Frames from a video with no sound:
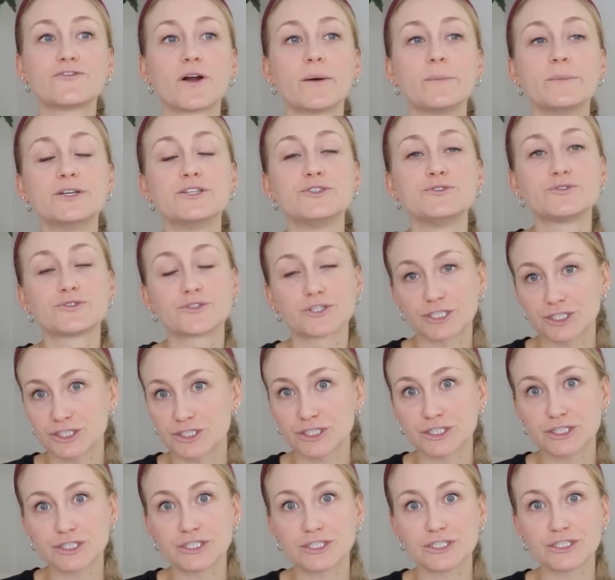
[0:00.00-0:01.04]
from a
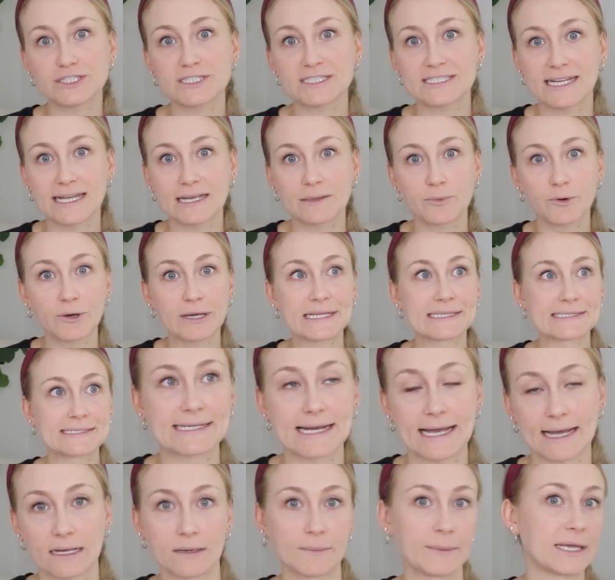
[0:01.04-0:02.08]
nutritional standpoint, it's
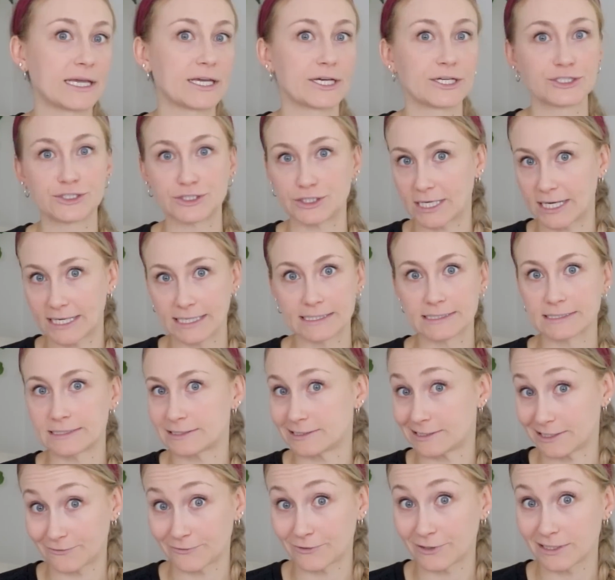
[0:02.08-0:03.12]
not gonna make a giant
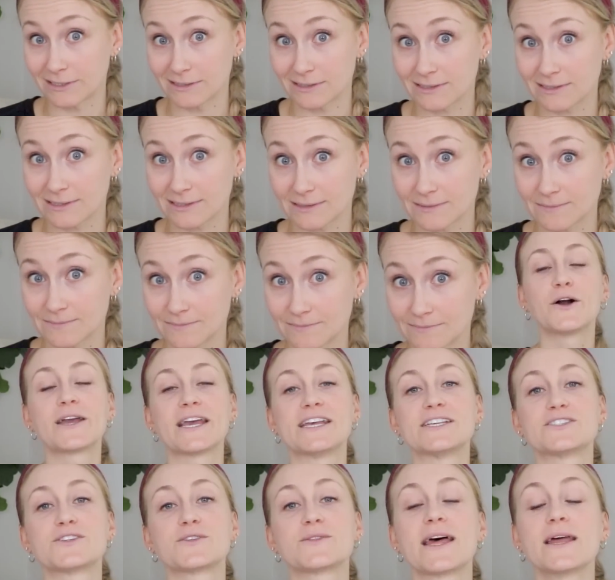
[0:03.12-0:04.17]
difference.
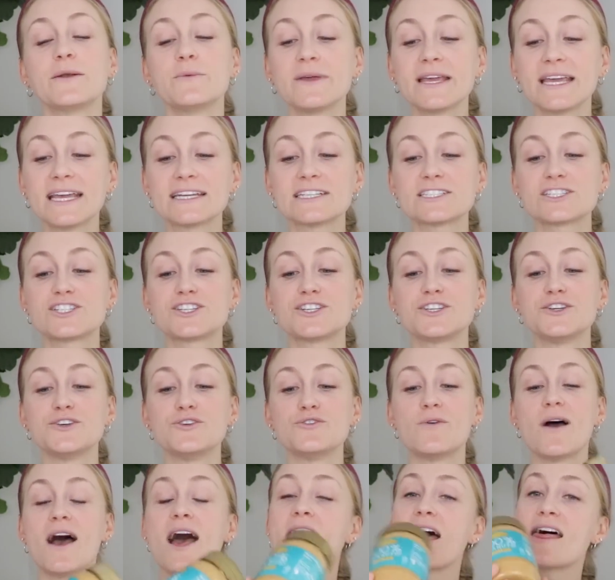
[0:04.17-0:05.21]
Okay, so then we get
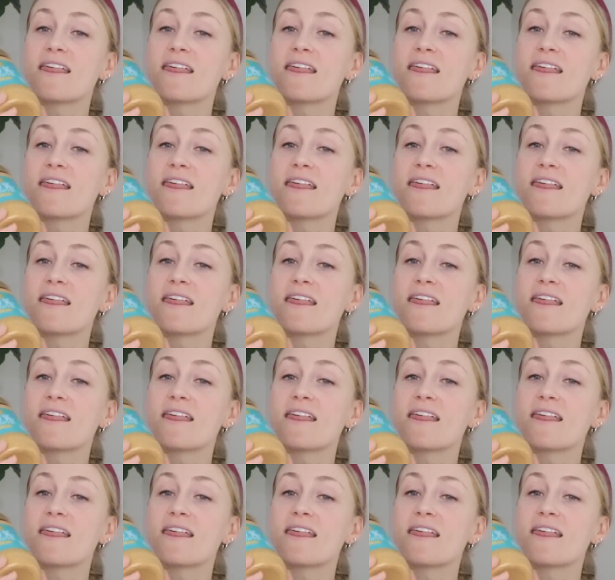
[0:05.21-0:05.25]
to